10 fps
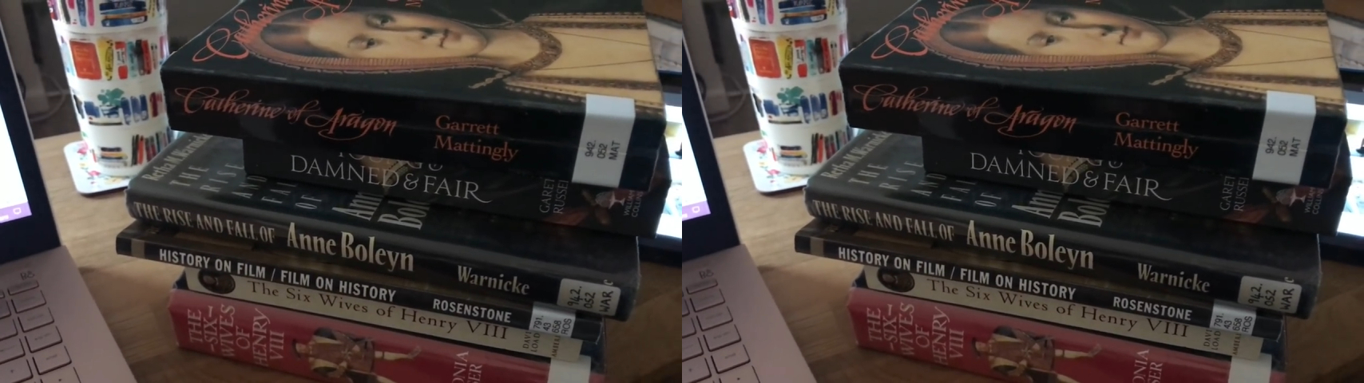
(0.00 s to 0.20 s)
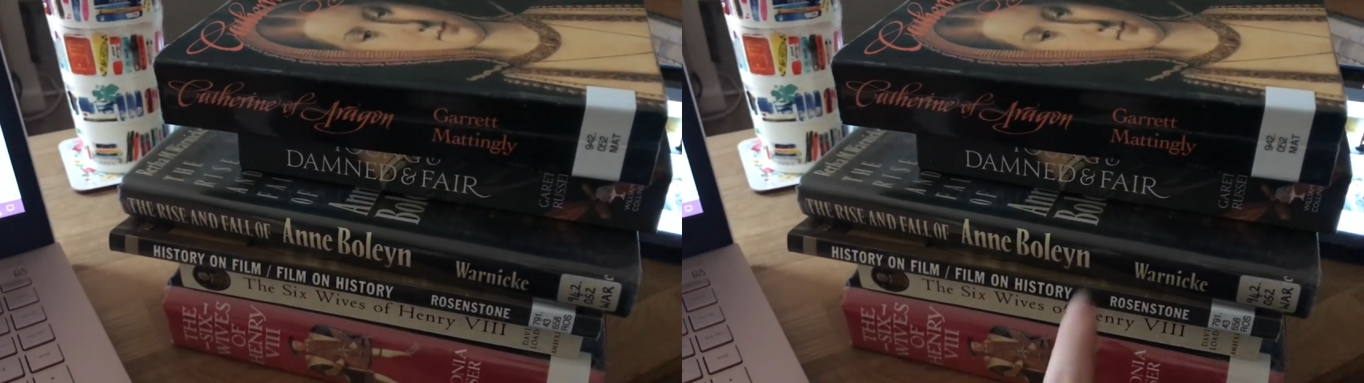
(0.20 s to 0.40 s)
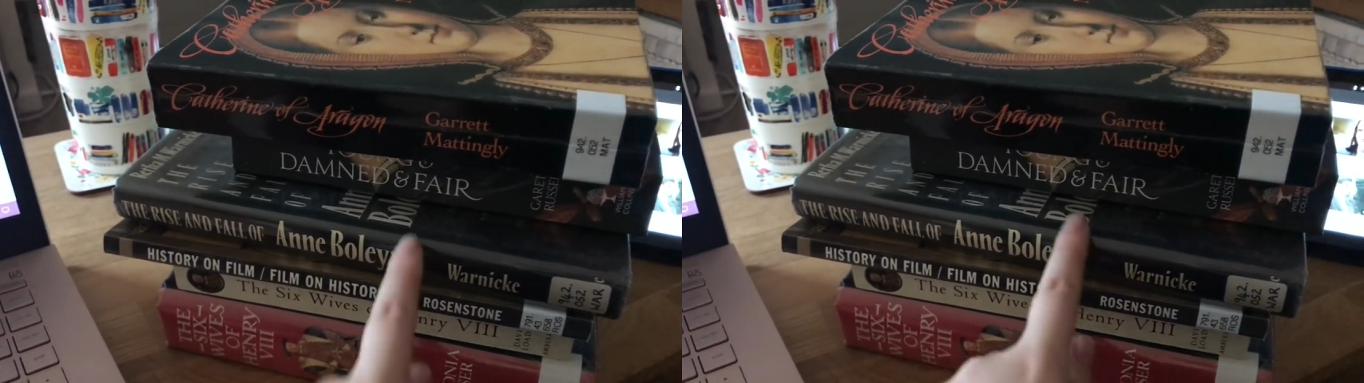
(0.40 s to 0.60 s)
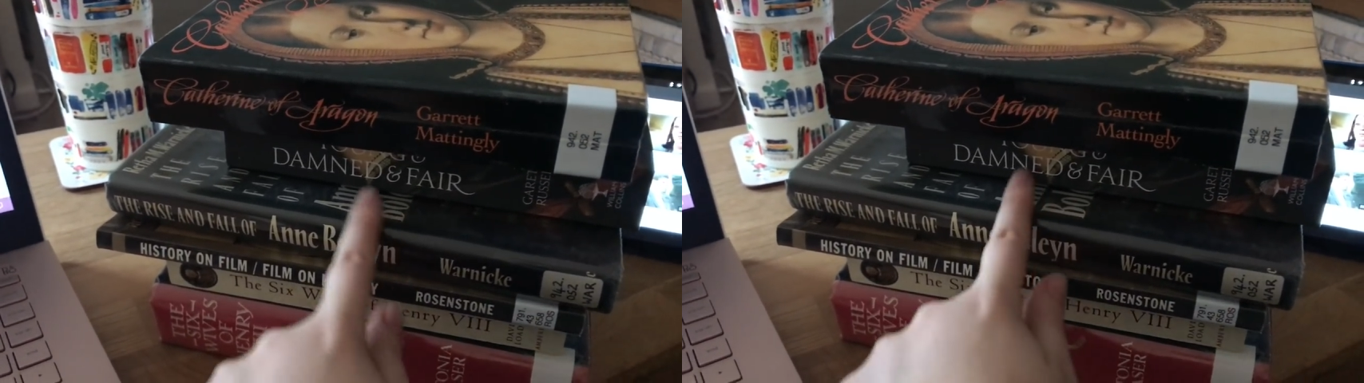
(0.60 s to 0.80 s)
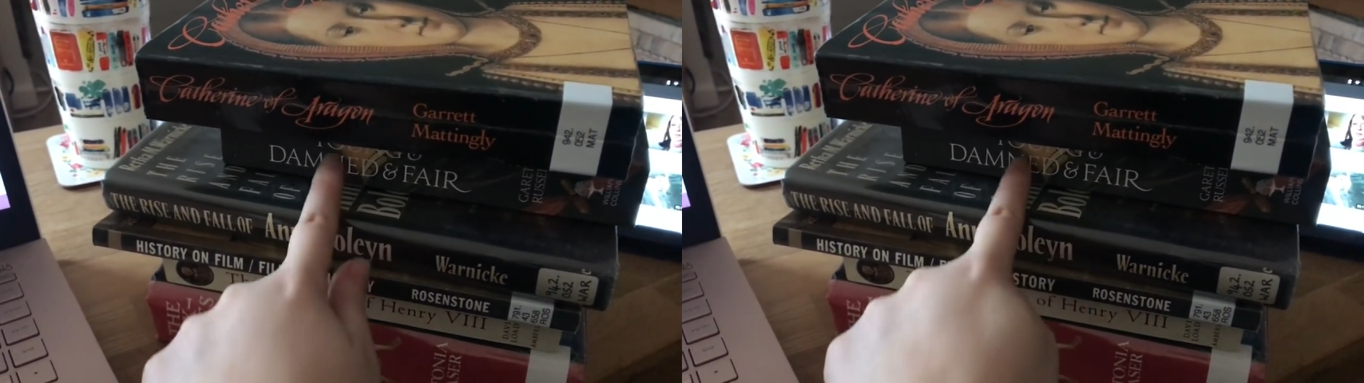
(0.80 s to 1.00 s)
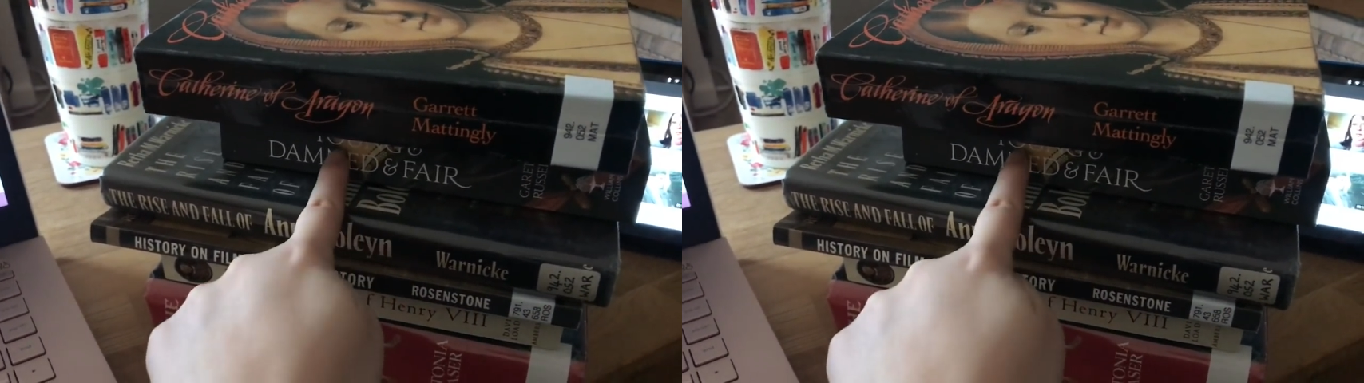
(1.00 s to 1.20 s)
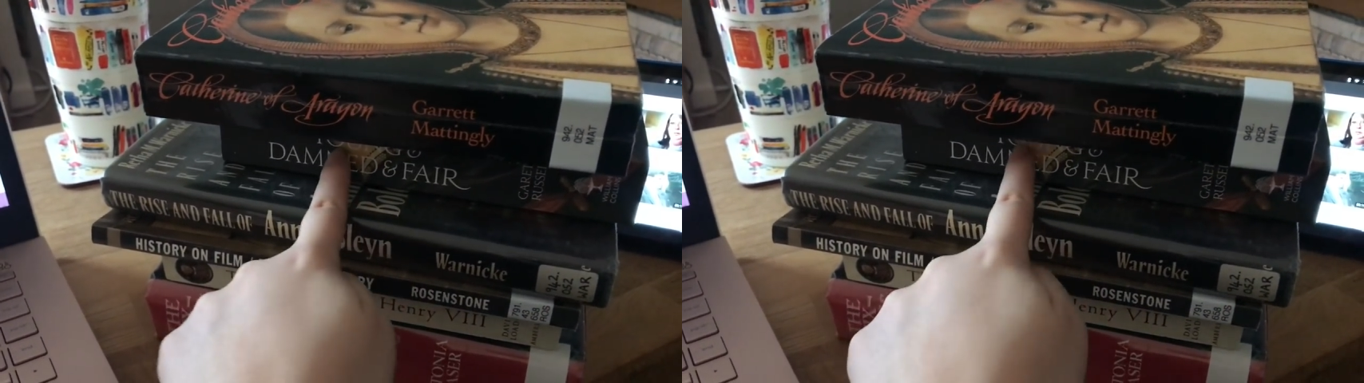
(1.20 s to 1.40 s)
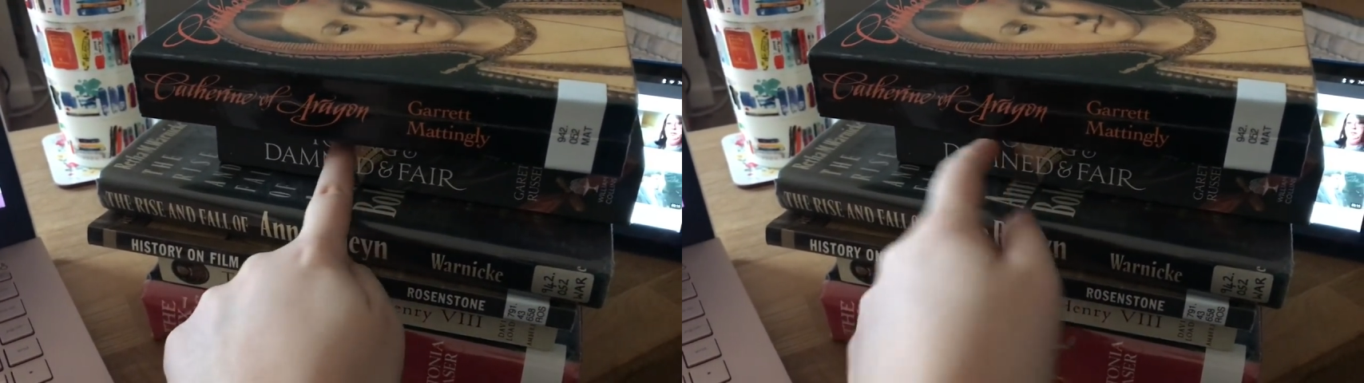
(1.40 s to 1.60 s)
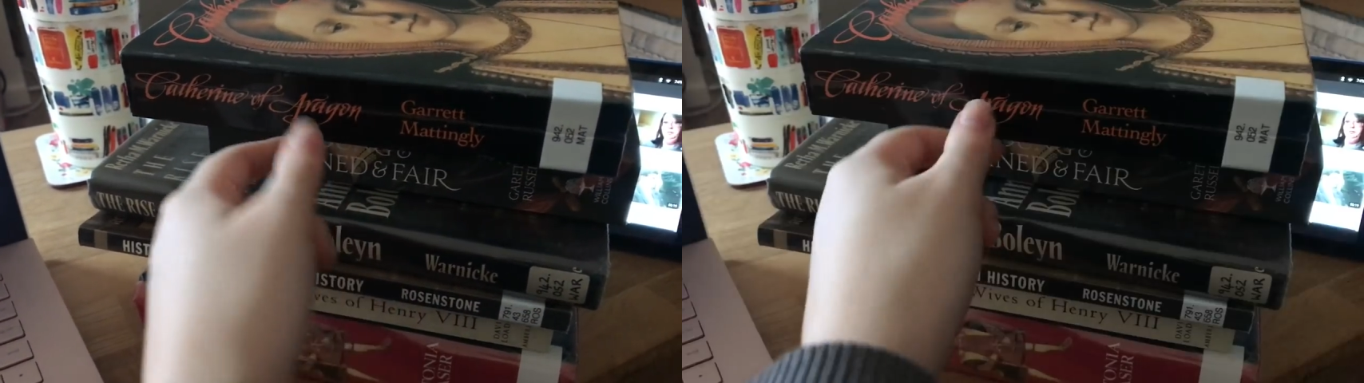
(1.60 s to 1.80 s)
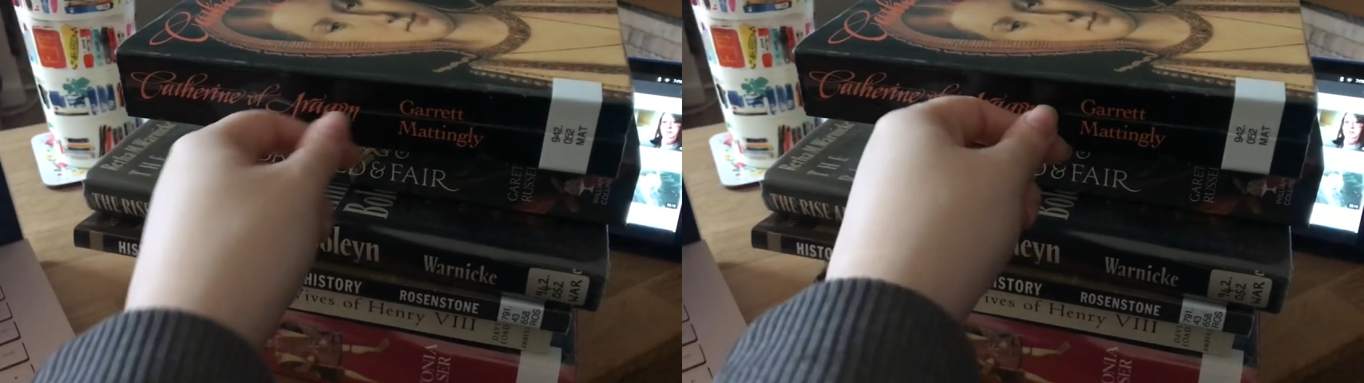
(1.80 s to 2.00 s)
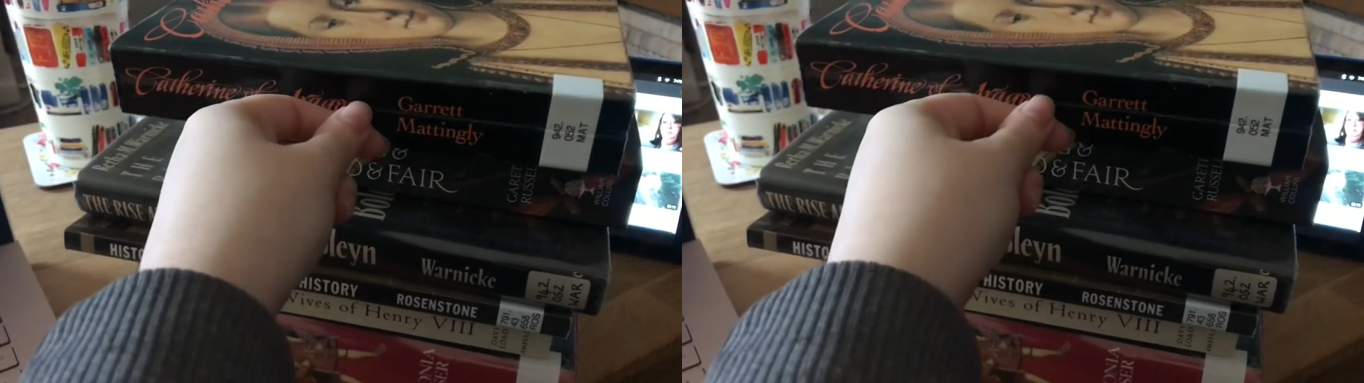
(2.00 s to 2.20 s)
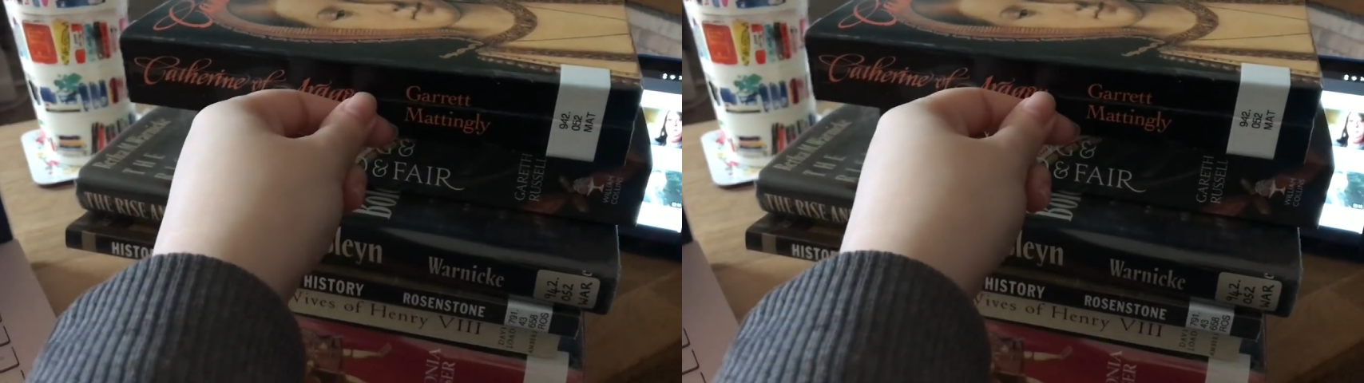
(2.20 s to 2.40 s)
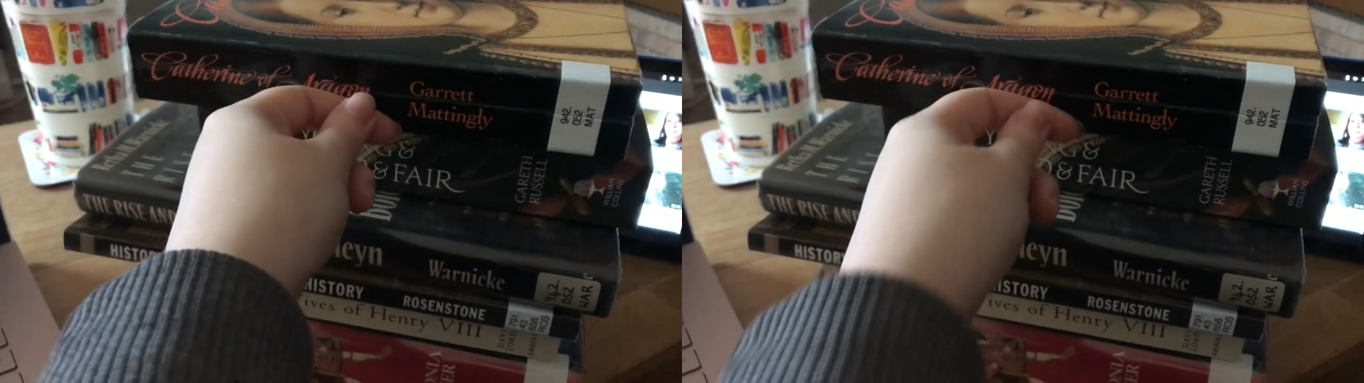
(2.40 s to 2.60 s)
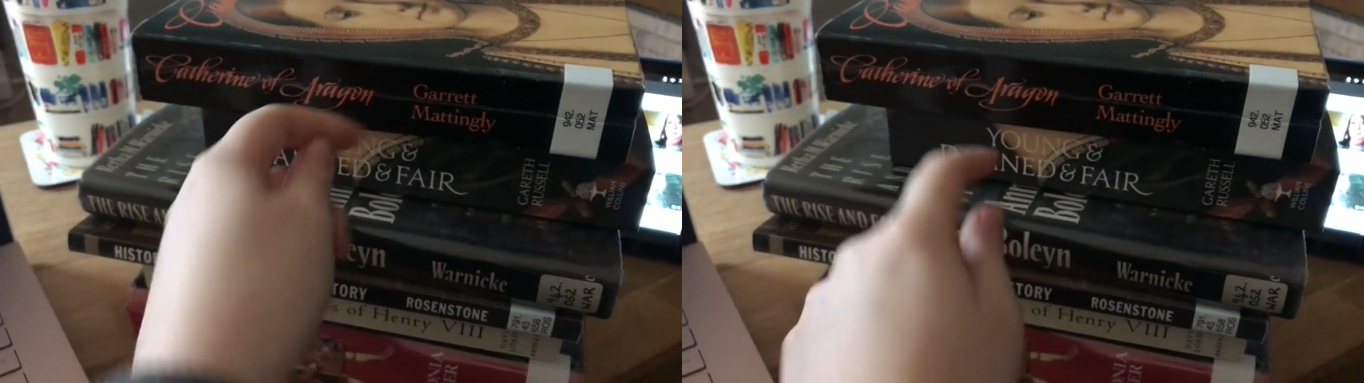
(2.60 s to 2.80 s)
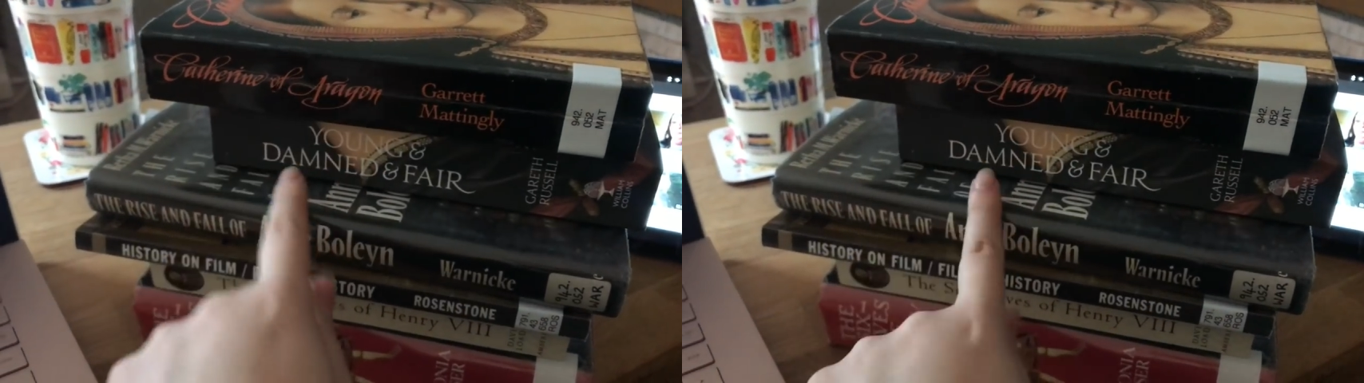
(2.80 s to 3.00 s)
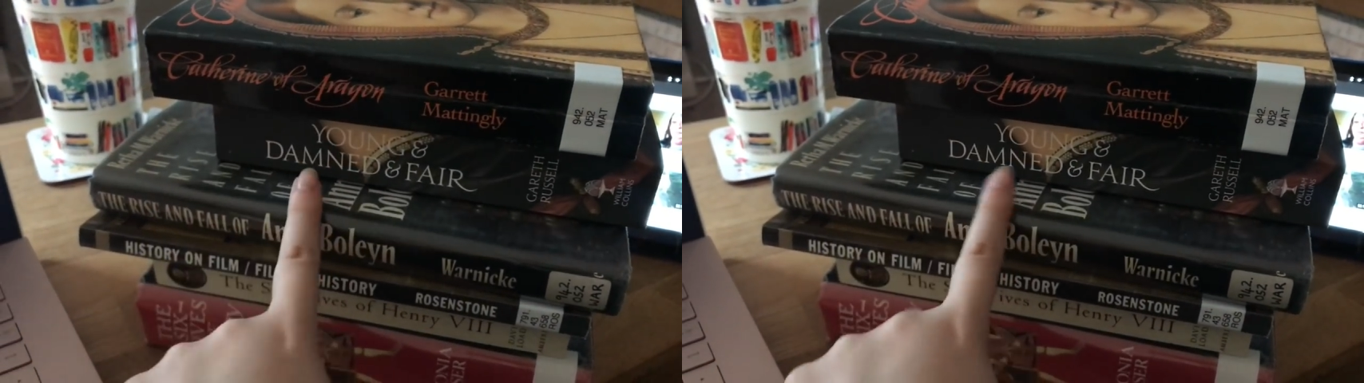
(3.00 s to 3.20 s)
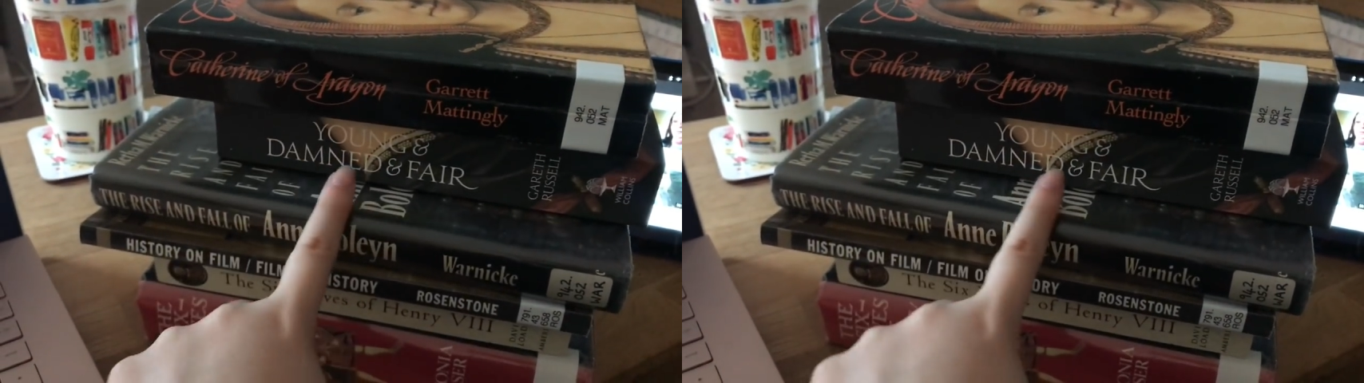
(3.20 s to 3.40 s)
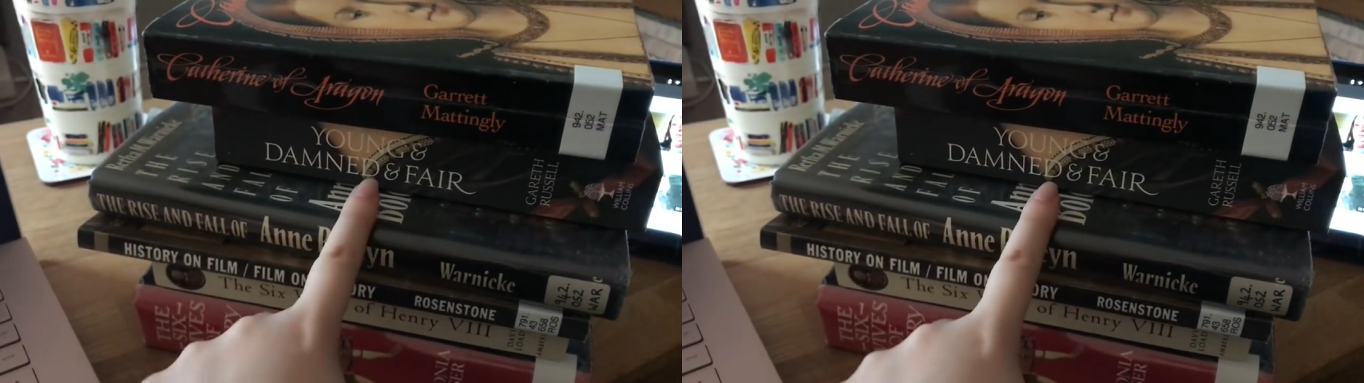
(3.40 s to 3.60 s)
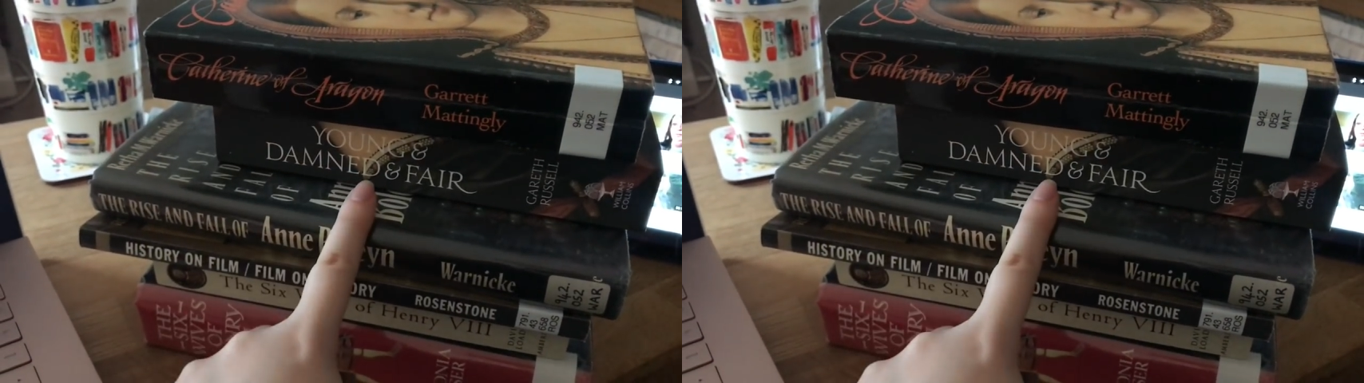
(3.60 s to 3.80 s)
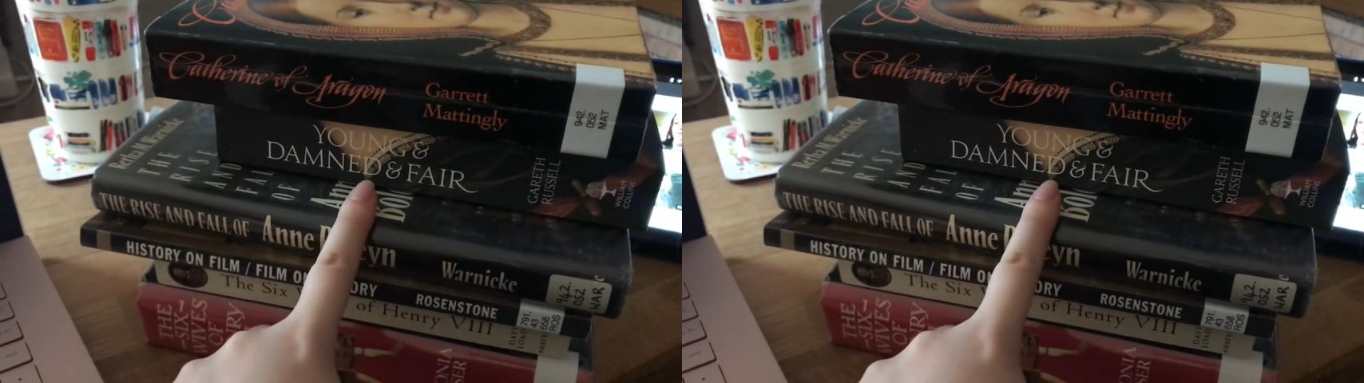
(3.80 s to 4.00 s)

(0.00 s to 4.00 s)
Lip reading: [unreadable: no face in view]